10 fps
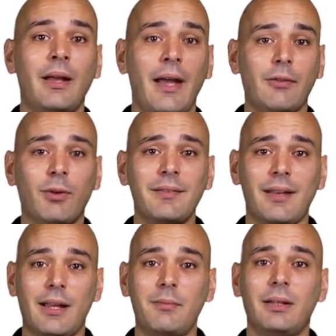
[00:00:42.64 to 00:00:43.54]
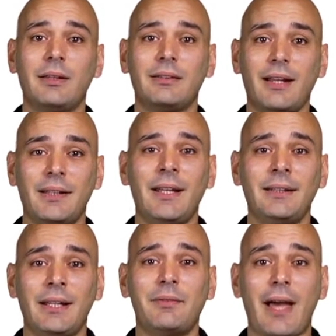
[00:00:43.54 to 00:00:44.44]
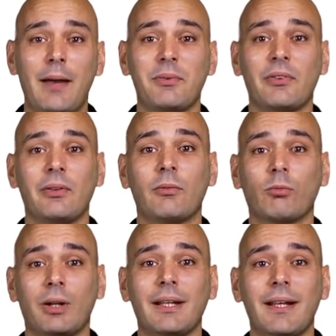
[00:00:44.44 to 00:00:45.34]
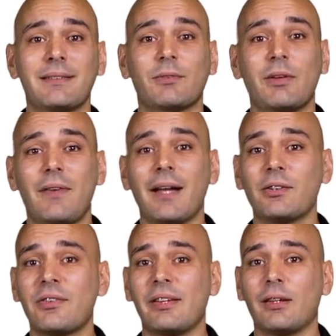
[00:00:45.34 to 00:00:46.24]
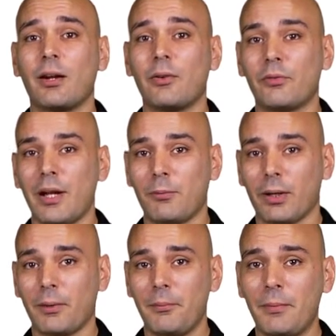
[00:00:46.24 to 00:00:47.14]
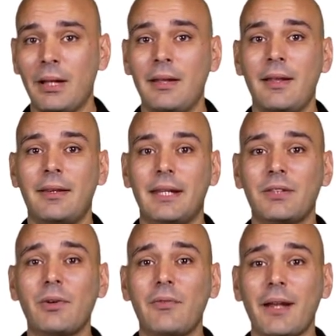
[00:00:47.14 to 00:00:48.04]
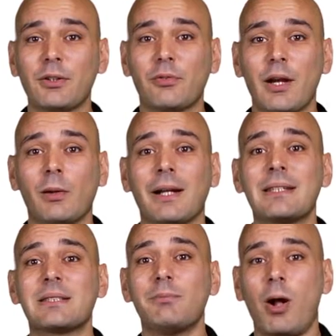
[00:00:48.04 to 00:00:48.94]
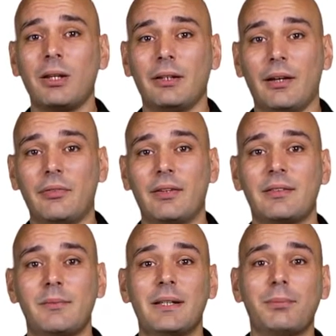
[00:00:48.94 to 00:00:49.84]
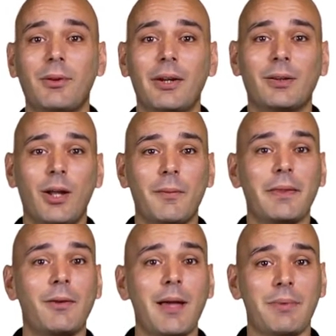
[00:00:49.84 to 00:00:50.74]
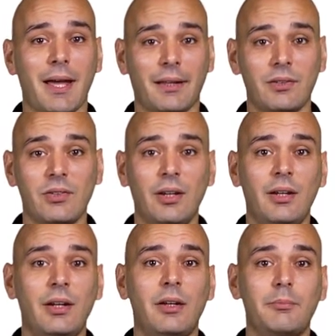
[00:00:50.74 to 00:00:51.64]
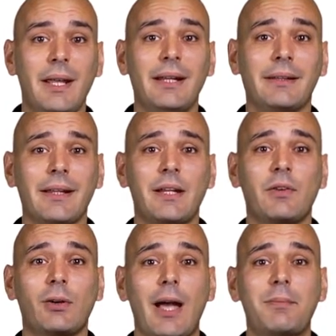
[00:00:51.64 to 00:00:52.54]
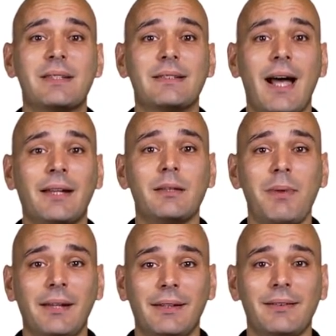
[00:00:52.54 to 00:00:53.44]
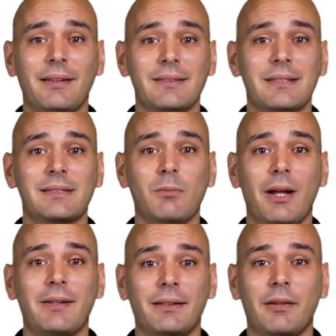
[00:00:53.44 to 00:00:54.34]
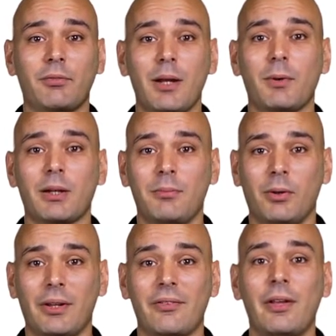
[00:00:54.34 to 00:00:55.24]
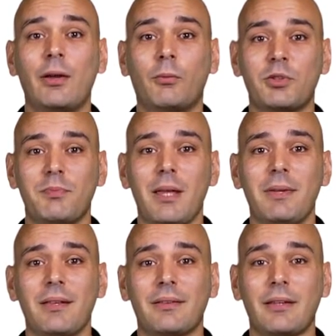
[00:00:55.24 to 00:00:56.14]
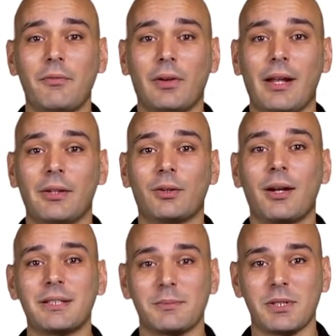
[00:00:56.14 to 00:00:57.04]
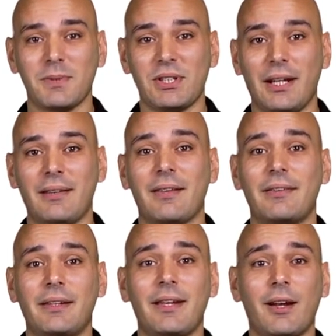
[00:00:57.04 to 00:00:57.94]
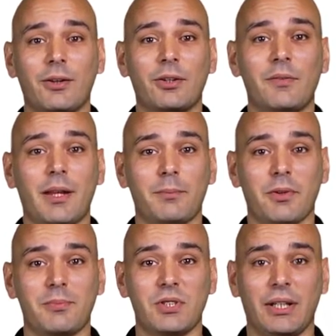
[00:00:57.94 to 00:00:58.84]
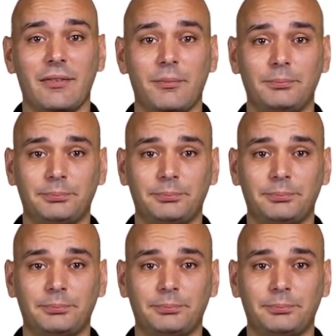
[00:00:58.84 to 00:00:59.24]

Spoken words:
At runtime, .NET apps run against a refactored CLR and framework. This refactored framework is small enough to be deployed along with your app package, meaning that if your app is not dependent on a system-wide .NET Framework components, which may be different on your customers' machines than they are on your developers' machines.